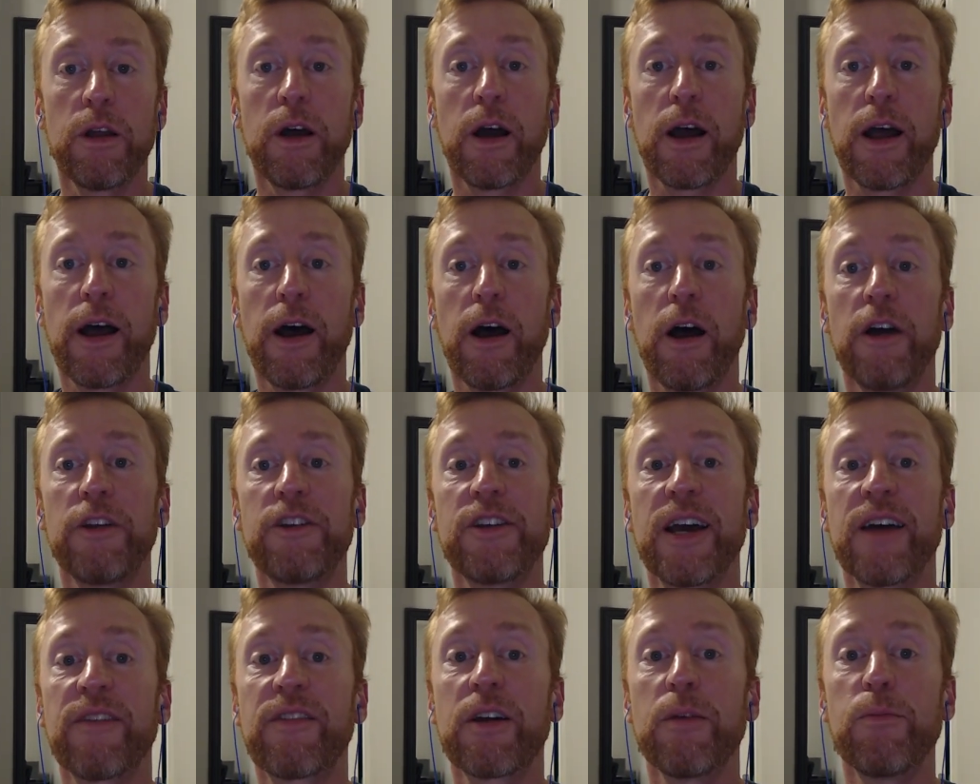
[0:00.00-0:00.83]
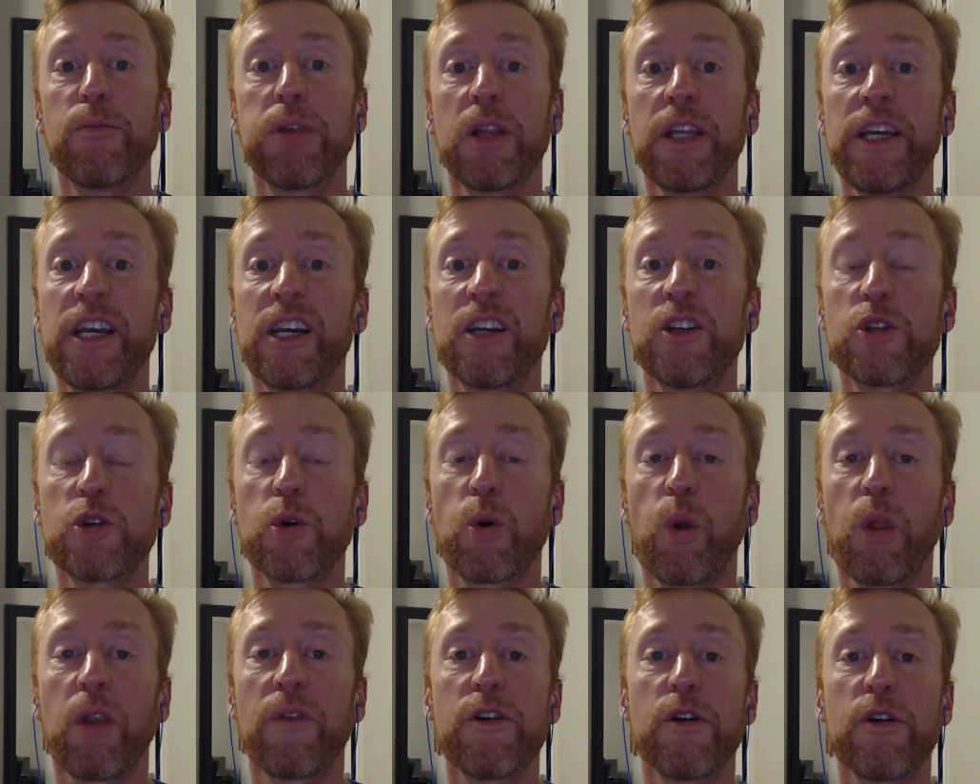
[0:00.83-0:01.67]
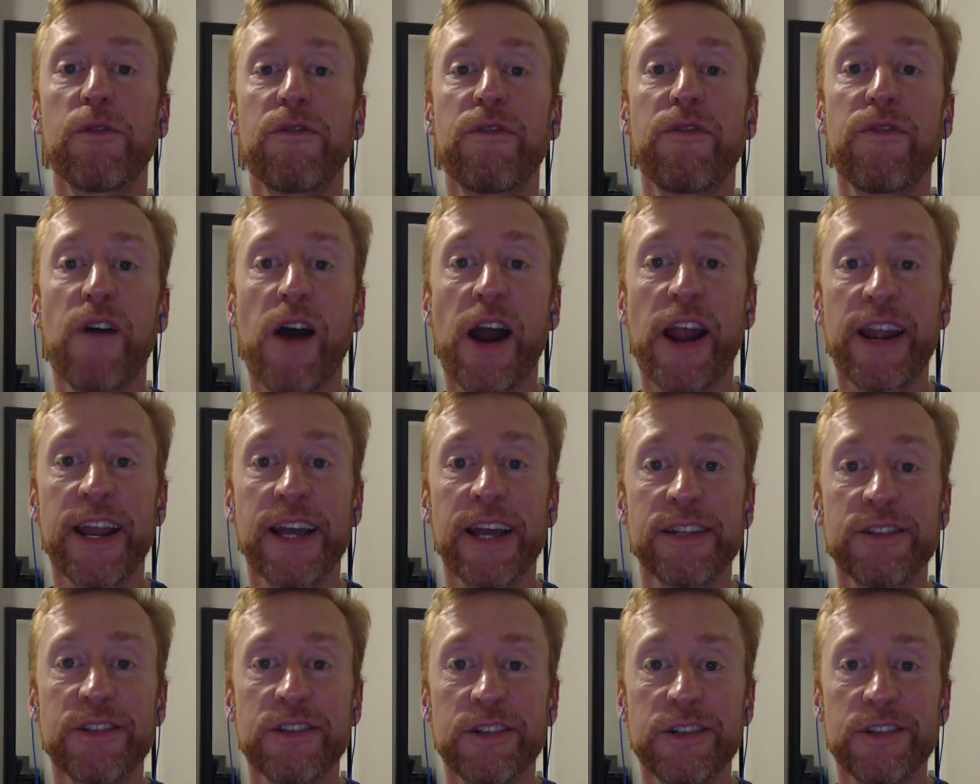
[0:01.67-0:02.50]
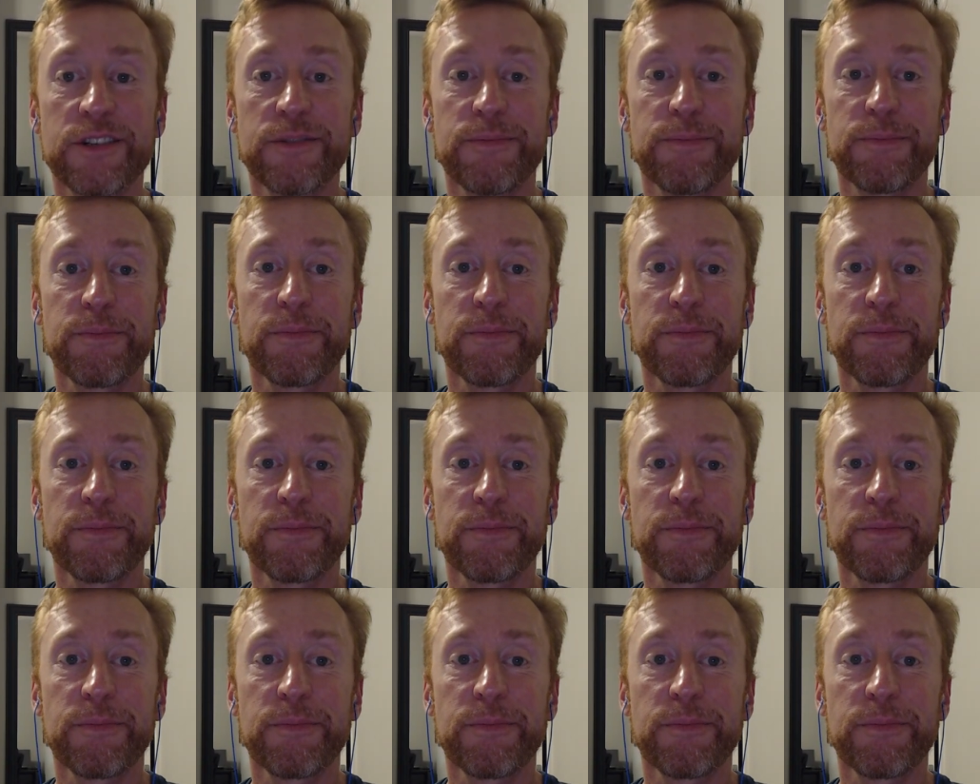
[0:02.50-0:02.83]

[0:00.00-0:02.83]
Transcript: to have complete control of your own finances.